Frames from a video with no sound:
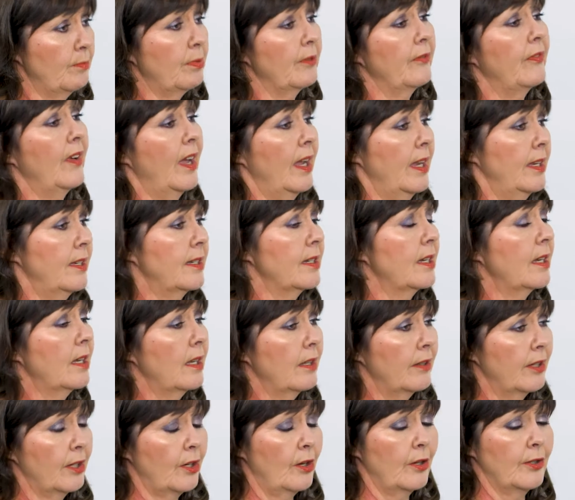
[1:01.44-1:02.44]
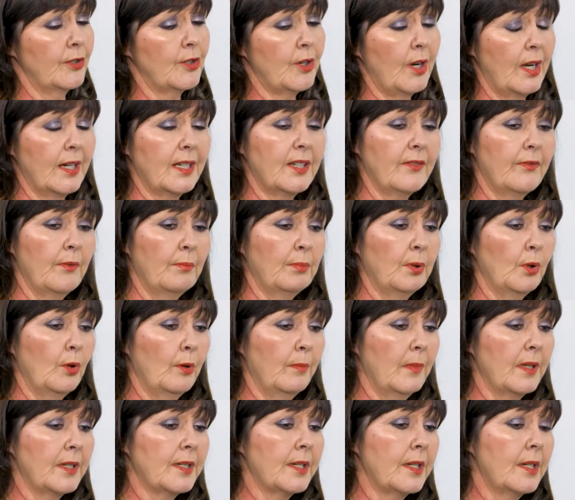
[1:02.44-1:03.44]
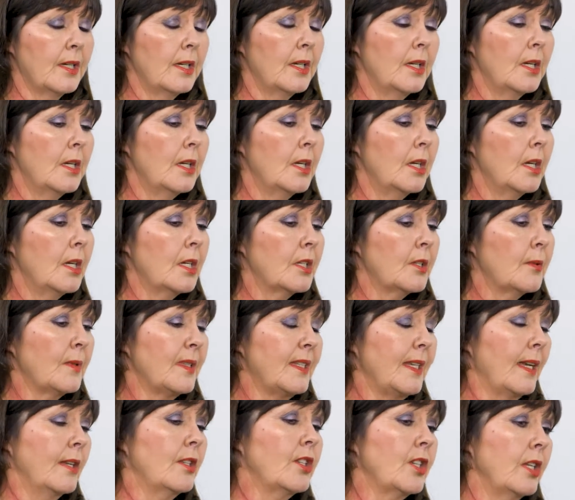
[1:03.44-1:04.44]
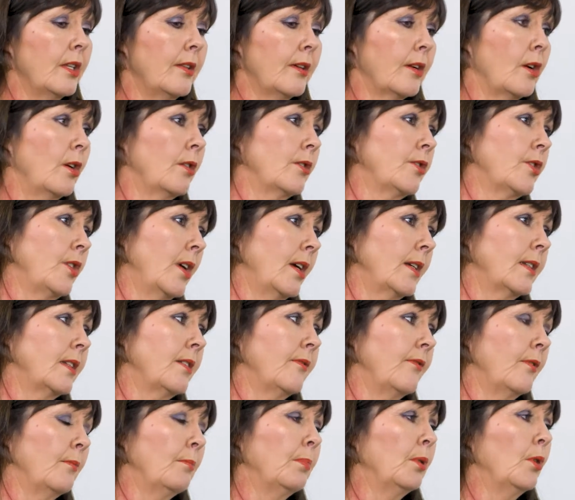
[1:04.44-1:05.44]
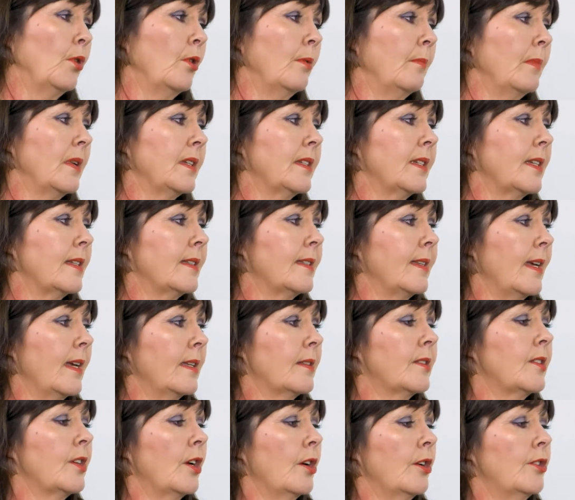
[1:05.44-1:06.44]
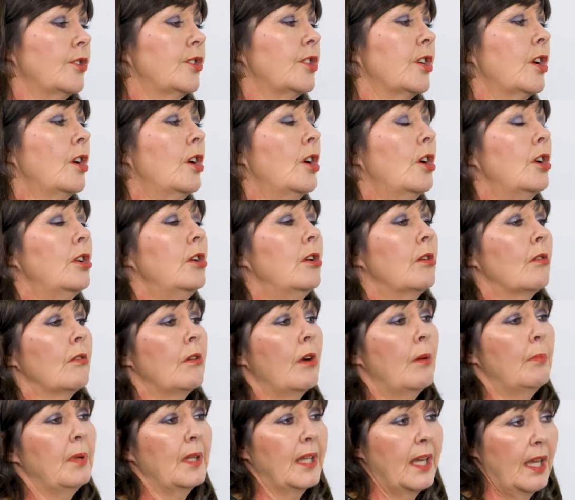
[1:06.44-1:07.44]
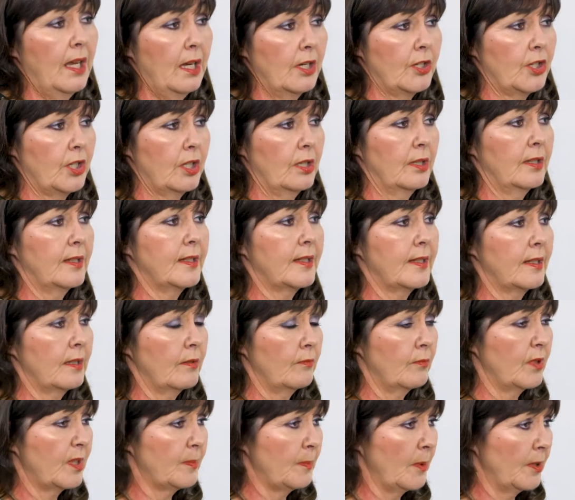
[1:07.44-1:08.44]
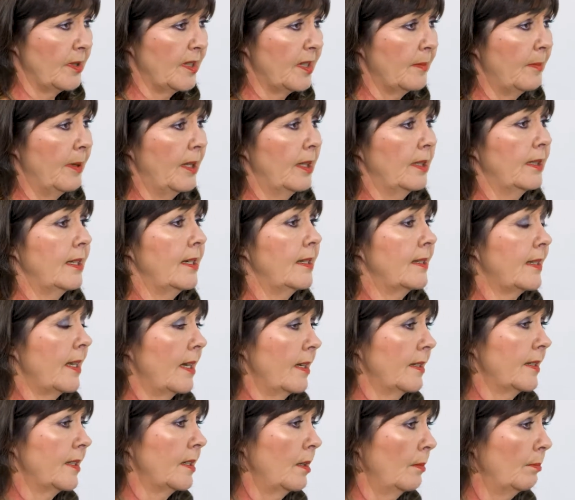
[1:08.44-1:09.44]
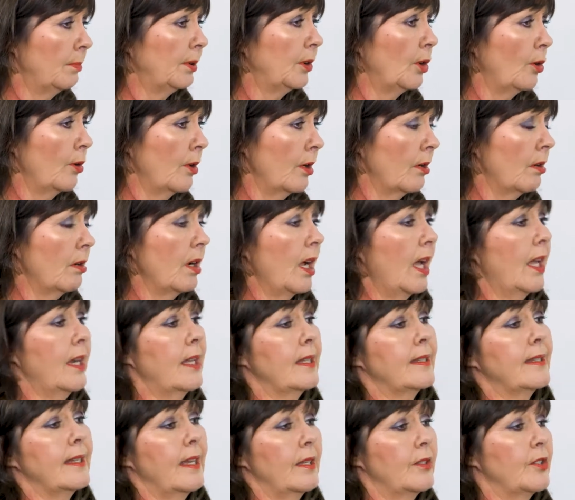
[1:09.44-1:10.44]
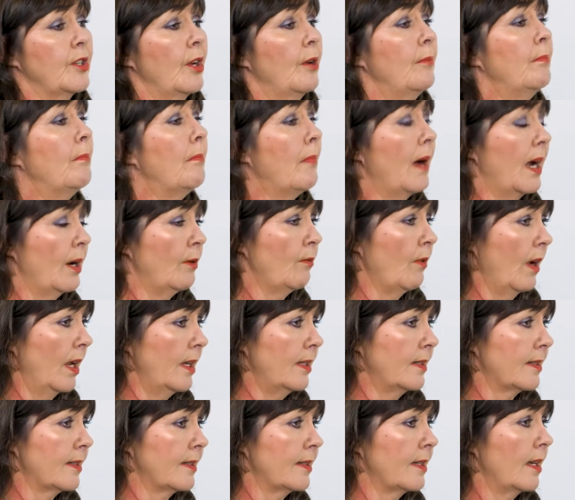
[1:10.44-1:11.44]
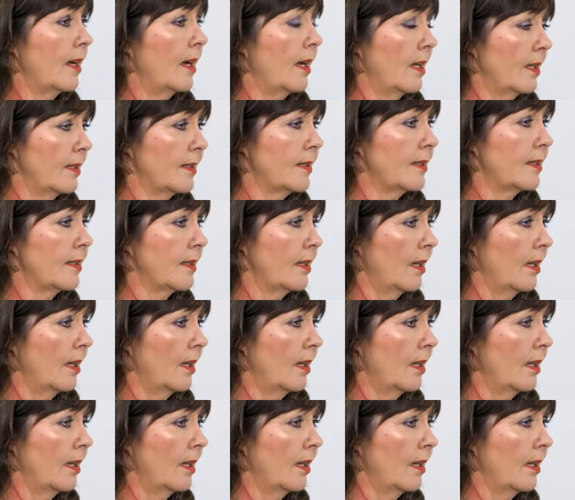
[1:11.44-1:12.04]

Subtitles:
provide the contract of employment. So essentially, the contract of employment sets out your obligations and responsibilities as an employer, and it sets out my rights as